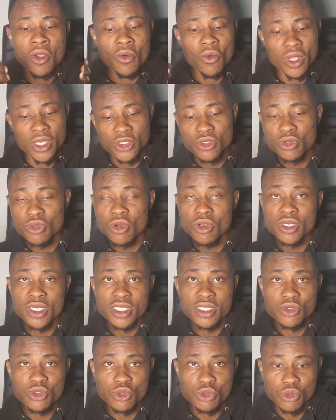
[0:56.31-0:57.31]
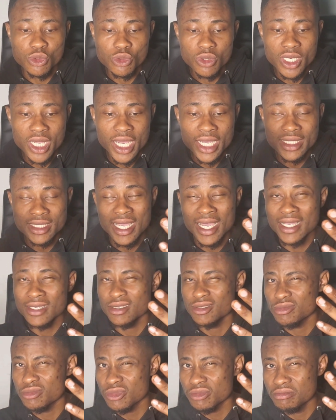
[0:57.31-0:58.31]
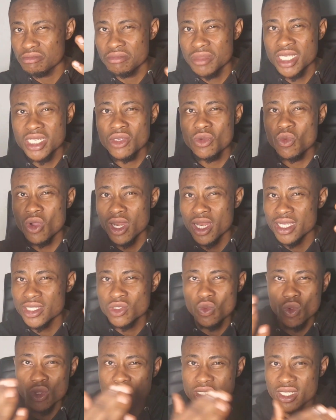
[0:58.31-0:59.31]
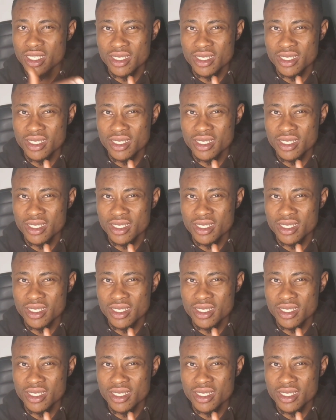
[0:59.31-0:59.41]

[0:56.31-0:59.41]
were struggling to do that and many wallet was